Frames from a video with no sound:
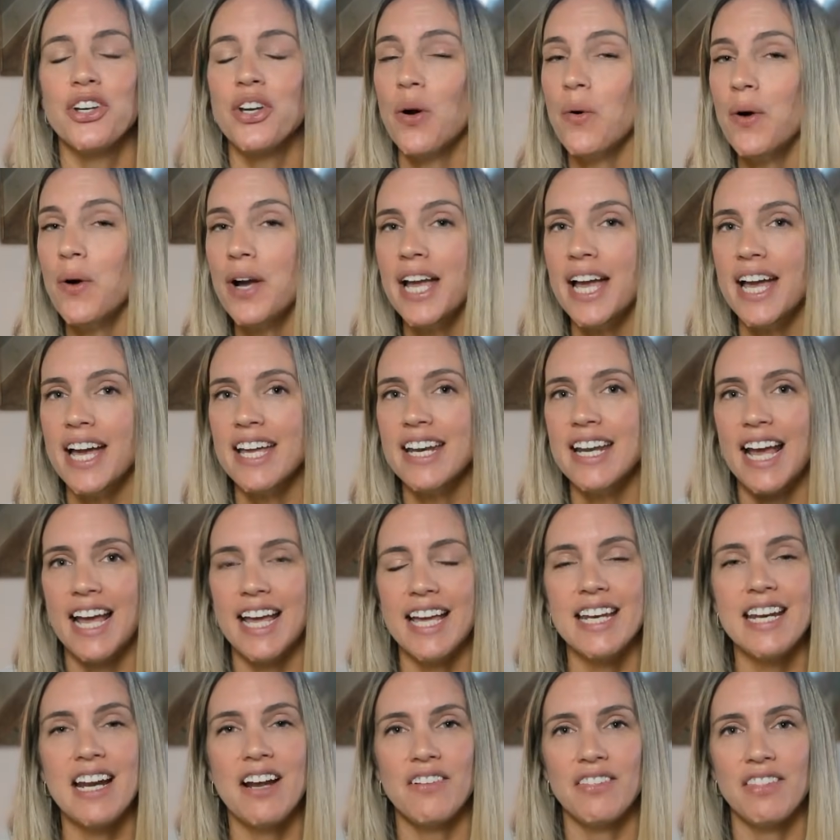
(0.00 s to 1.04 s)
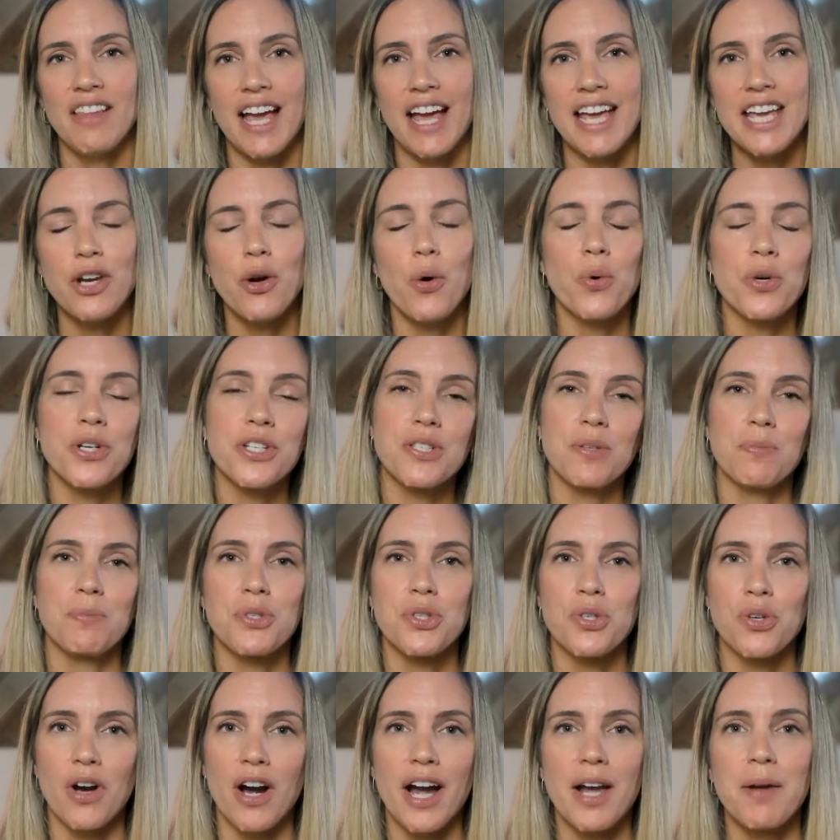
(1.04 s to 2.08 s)
go ahead and like or
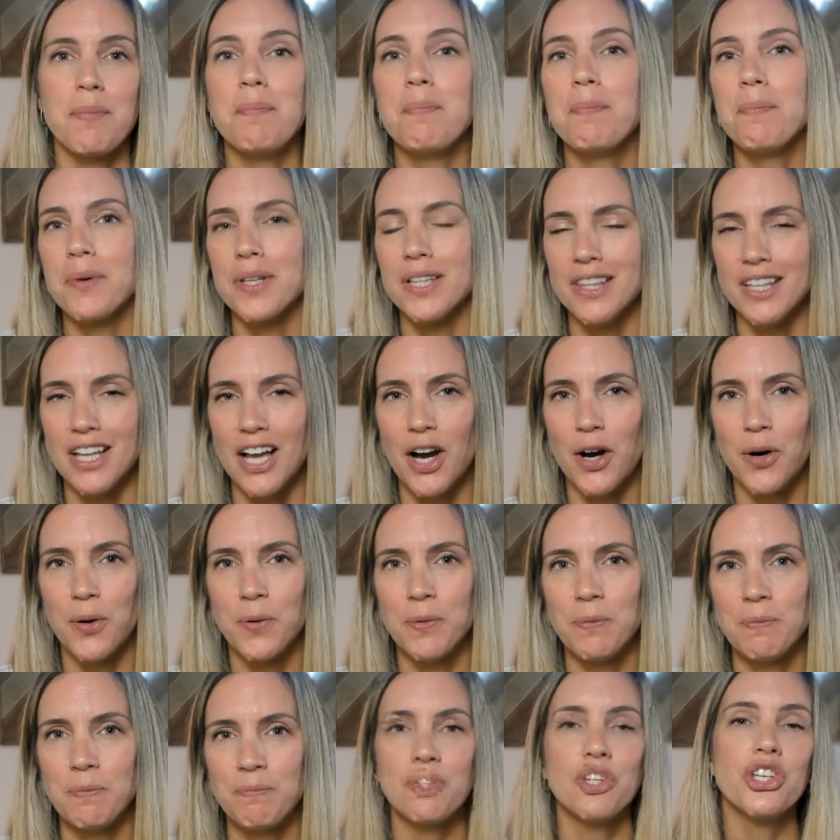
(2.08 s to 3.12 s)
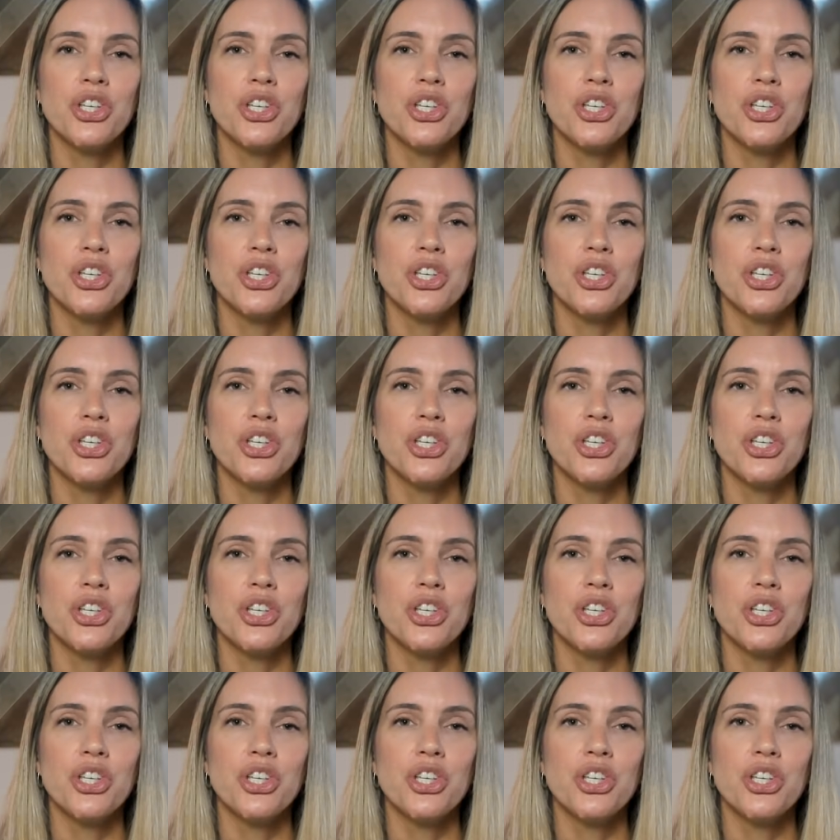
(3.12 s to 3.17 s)
subscribe below.